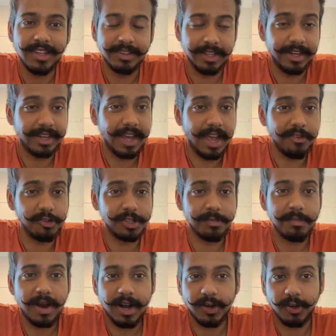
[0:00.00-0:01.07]
that I was a
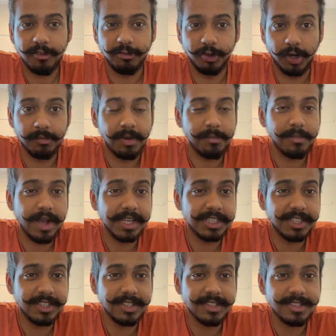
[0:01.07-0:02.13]
part of during my
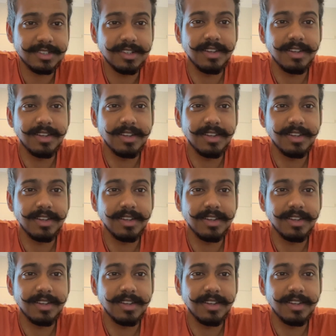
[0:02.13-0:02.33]
bachelor's,